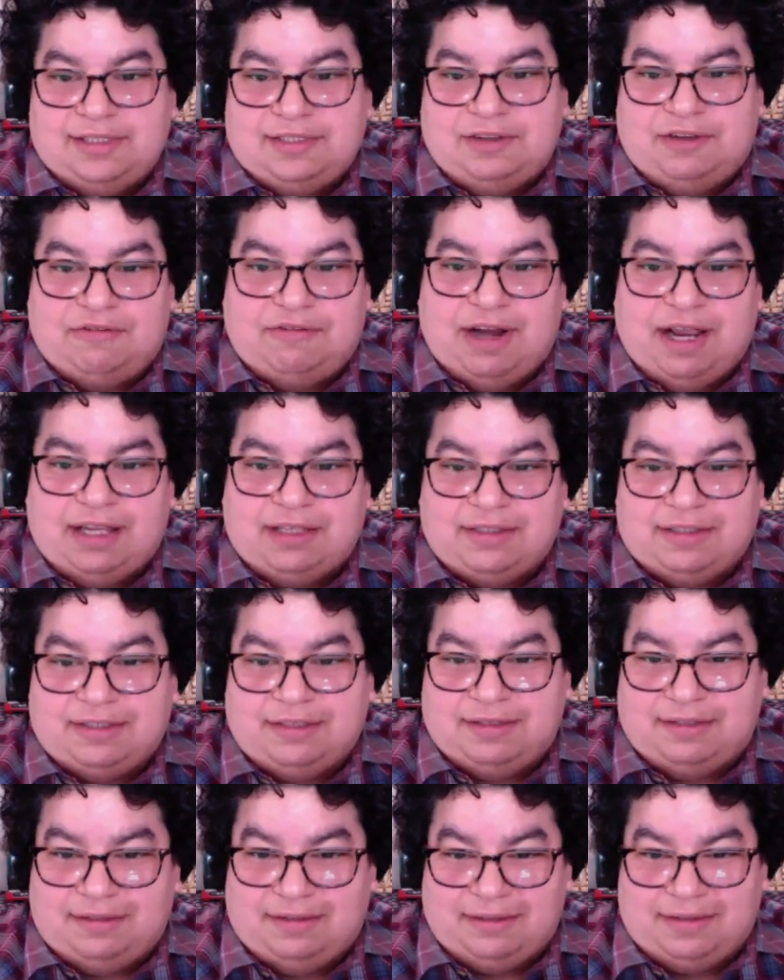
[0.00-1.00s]
correct
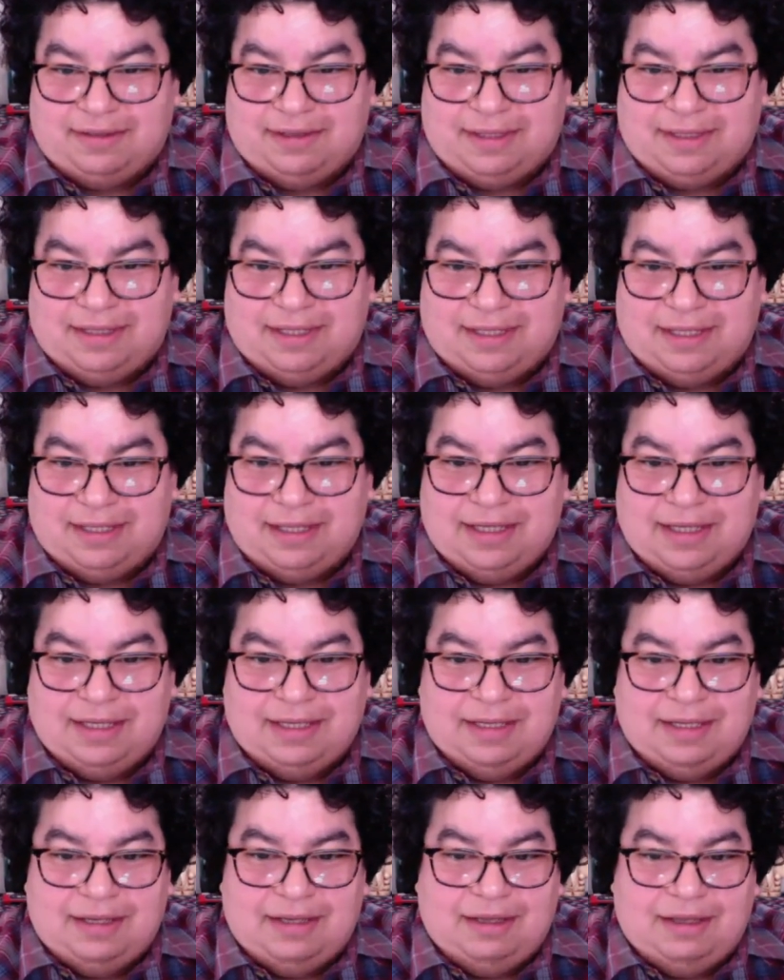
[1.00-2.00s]

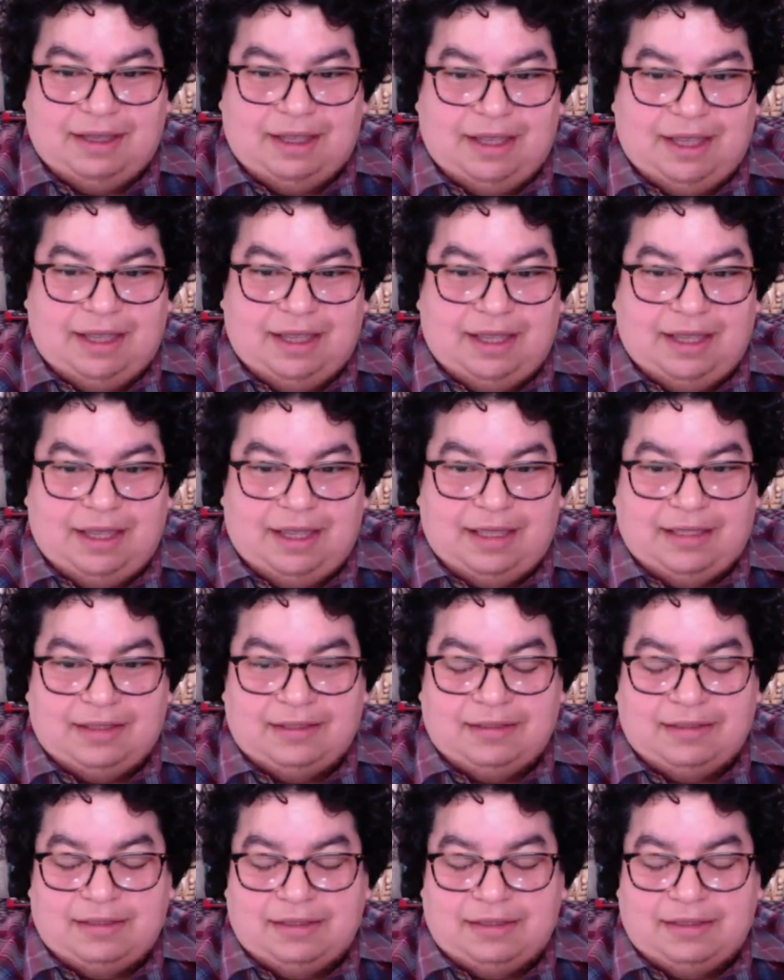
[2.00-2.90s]
and